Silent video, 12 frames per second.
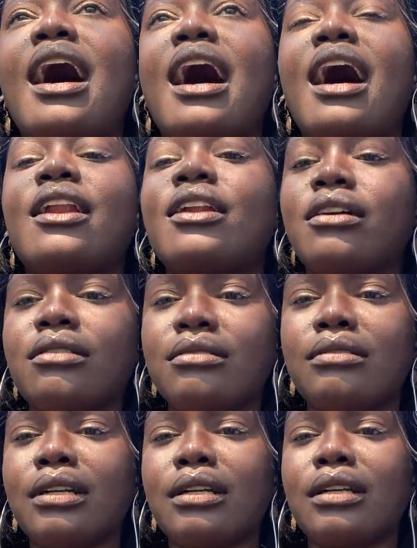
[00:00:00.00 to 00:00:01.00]
I don't know,
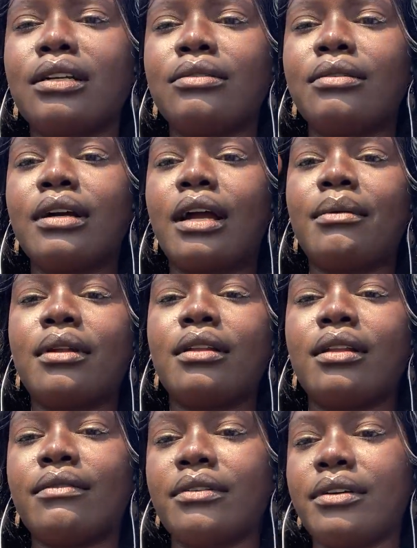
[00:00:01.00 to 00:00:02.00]
like, ew, like, I'm not
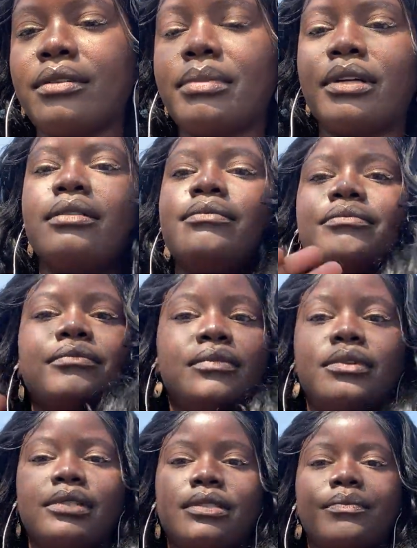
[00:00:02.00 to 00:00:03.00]
in love with her, but,
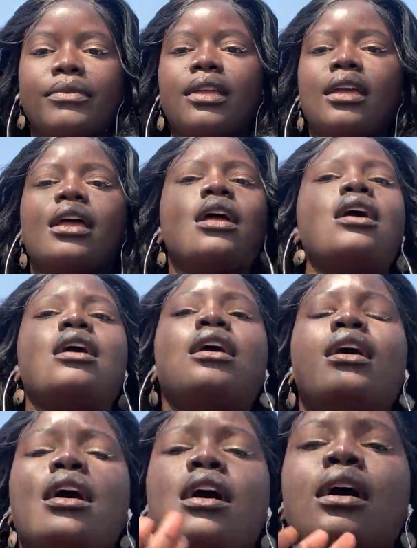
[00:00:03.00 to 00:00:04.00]
anyways,
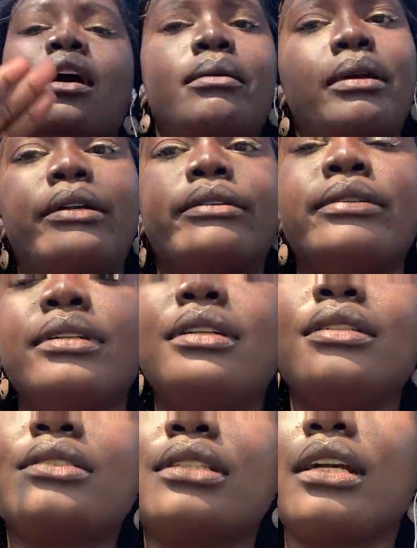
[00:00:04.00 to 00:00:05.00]
I mean,
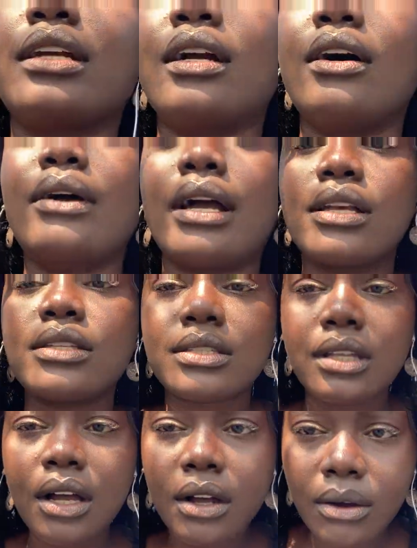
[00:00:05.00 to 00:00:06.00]
just kidding. Okay,
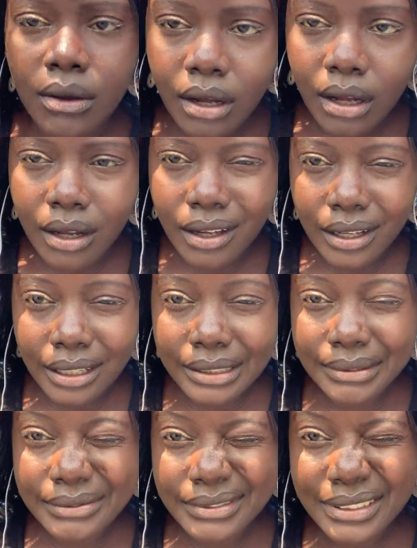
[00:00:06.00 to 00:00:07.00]
so,
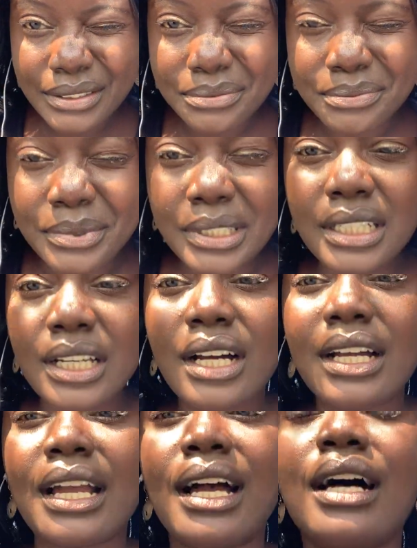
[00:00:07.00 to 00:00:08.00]
we
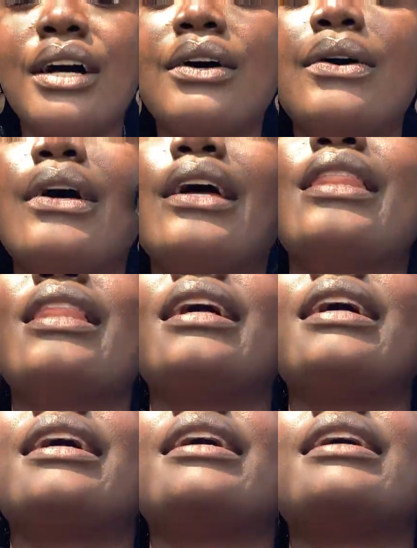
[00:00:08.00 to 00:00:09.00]
hung out, and
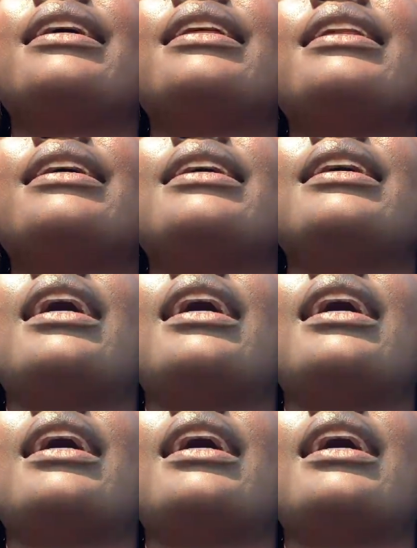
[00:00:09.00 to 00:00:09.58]
then